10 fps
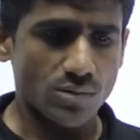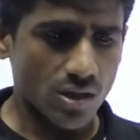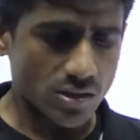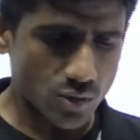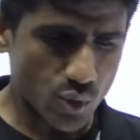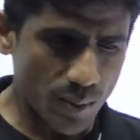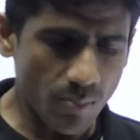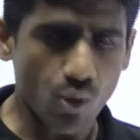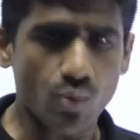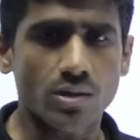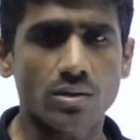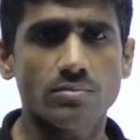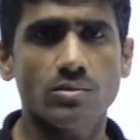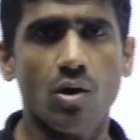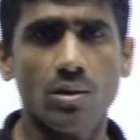The Supreme Court,
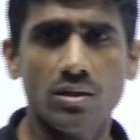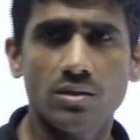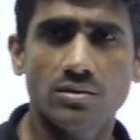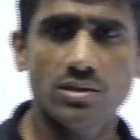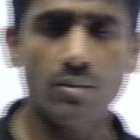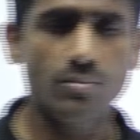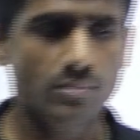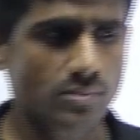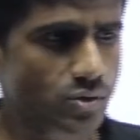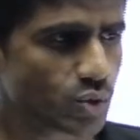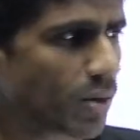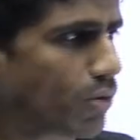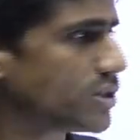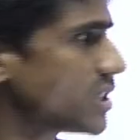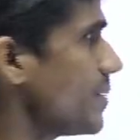on the some
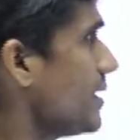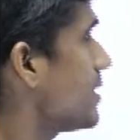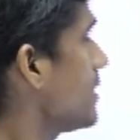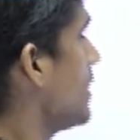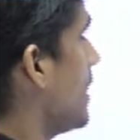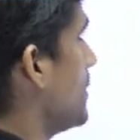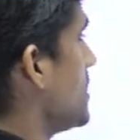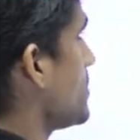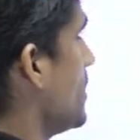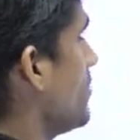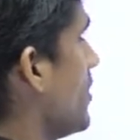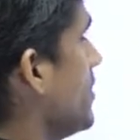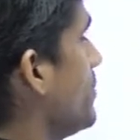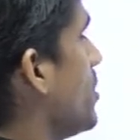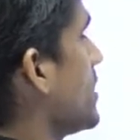Supreme Court judgment, and judgment is
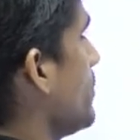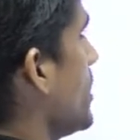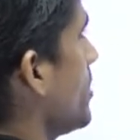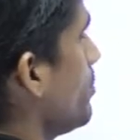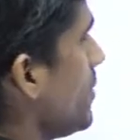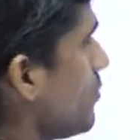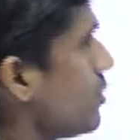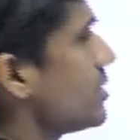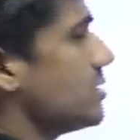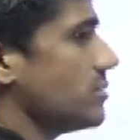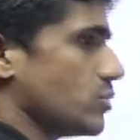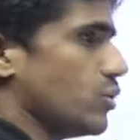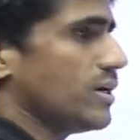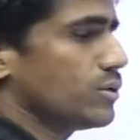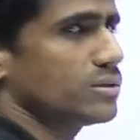very important. But before the
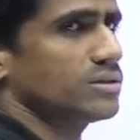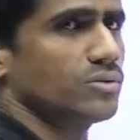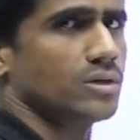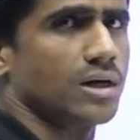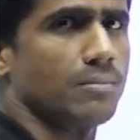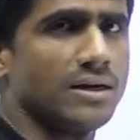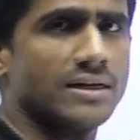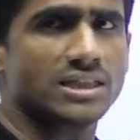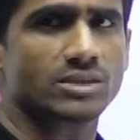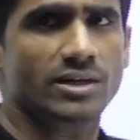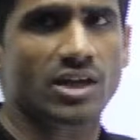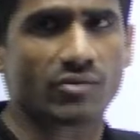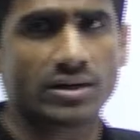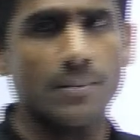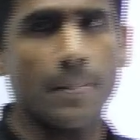going to the
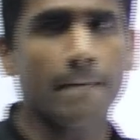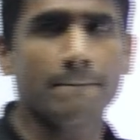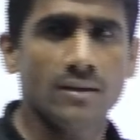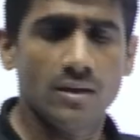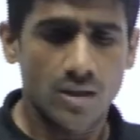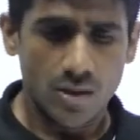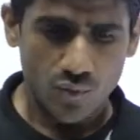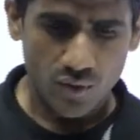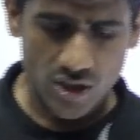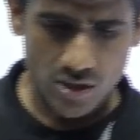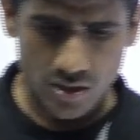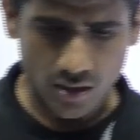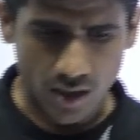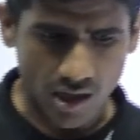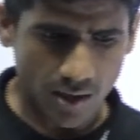untouchability word, we
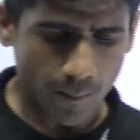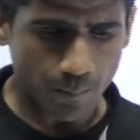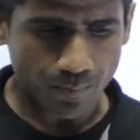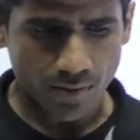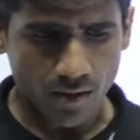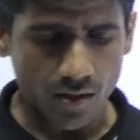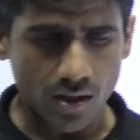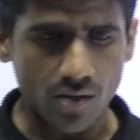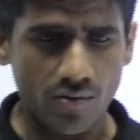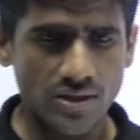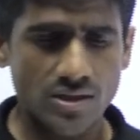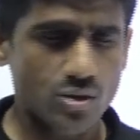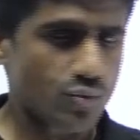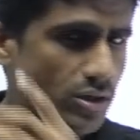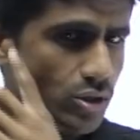just I
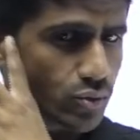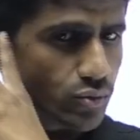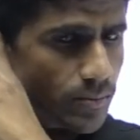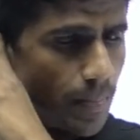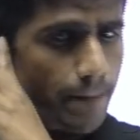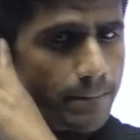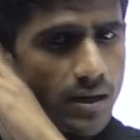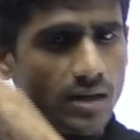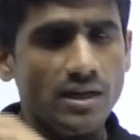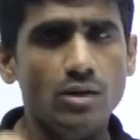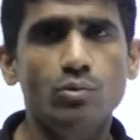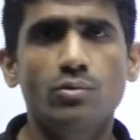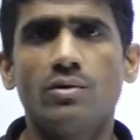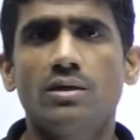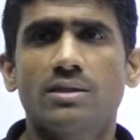just want to tell
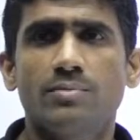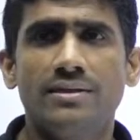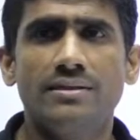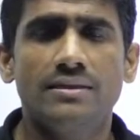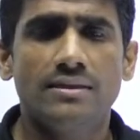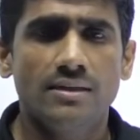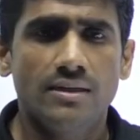you something.